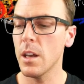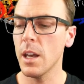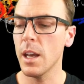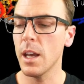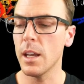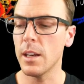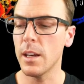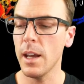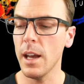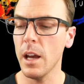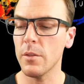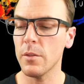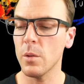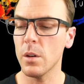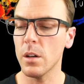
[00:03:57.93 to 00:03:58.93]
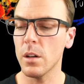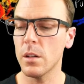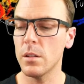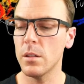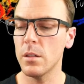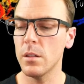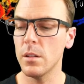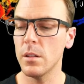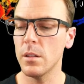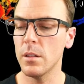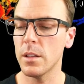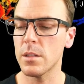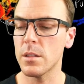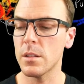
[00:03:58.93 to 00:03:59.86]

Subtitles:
And afterward, let's